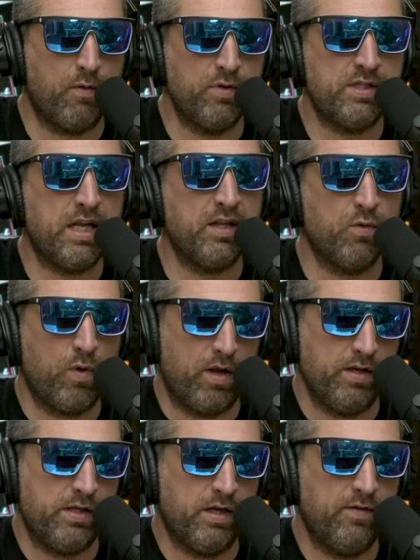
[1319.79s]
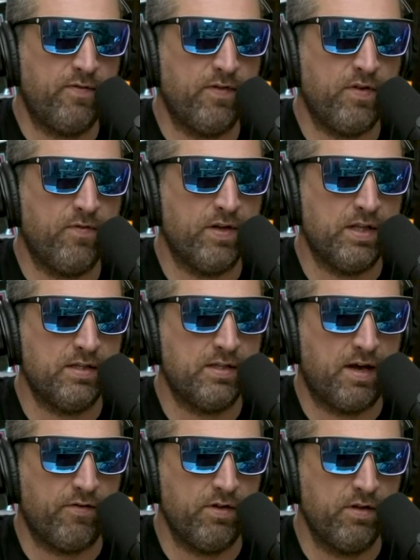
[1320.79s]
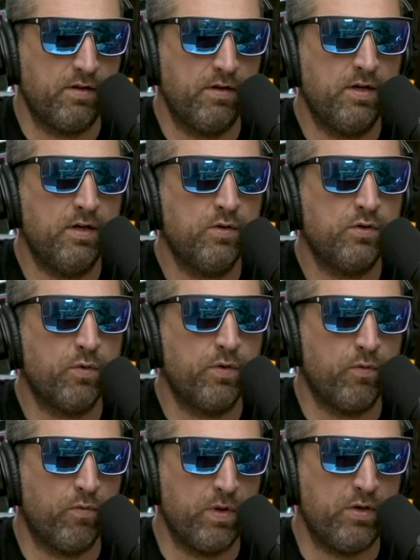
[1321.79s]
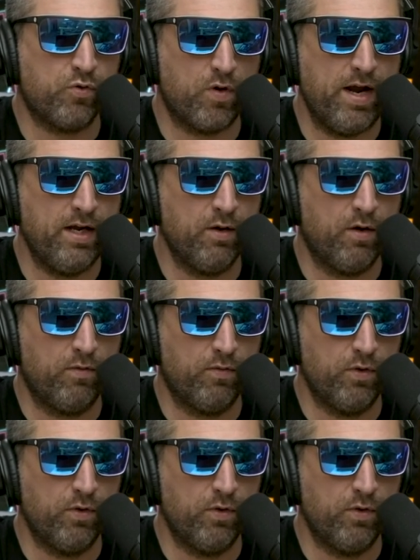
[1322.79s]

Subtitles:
Yeah, we stayed at the Wellington, 55th and 7th. So we drank in our